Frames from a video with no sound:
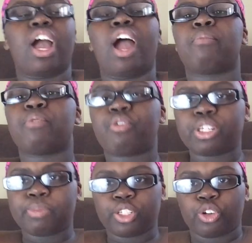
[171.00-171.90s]
I'm
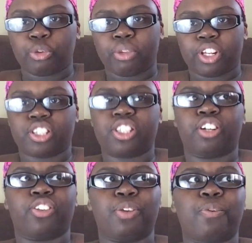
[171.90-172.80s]
always being told blood is
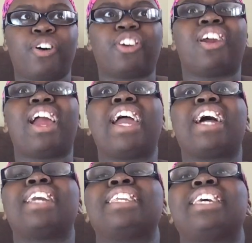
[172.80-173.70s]
thicker than water,
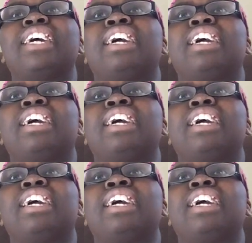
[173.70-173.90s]
and